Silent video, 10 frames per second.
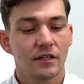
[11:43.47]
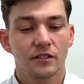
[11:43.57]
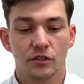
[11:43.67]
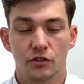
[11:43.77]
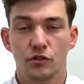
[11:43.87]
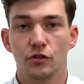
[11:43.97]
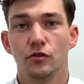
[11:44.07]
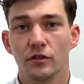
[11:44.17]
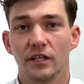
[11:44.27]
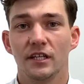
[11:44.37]
Just
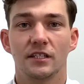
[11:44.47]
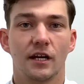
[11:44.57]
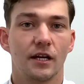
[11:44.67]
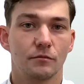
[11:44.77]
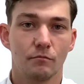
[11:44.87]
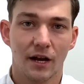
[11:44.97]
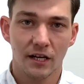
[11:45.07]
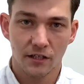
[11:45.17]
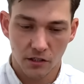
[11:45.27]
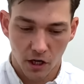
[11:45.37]
do these as
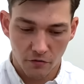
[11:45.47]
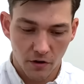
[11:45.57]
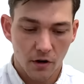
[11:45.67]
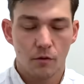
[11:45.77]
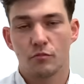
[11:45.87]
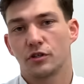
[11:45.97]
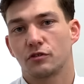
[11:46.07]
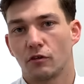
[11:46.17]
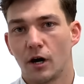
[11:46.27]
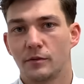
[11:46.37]
many as I've
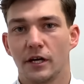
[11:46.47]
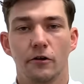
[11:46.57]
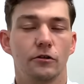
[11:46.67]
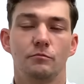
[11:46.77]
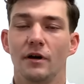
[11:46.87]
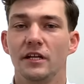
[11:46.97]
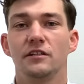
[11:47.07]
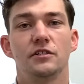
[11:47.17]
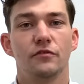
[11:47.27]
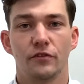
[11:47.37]
prescribed here, as many
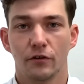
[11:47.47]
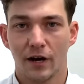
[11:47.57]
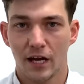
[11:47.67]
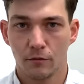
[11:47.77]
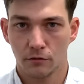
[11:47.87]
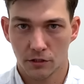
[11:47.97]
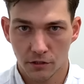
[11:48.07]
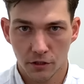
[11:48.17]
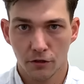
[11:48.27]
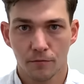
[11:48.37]
as you feel able to
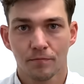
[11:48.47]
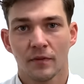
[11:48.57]
do,